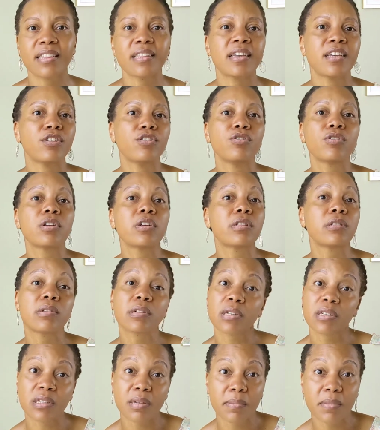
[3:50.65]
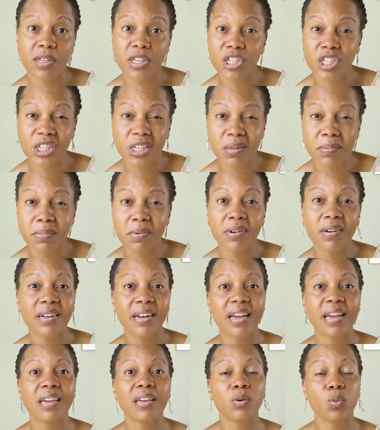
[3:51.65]
then you can look at something cheaper
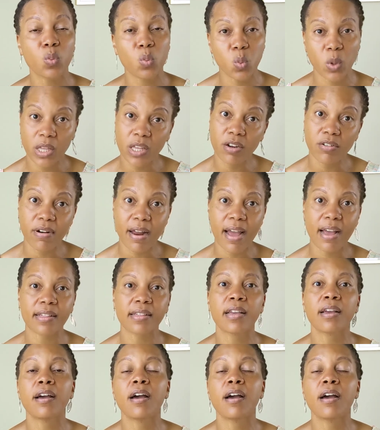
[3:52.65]
like wheatgrass,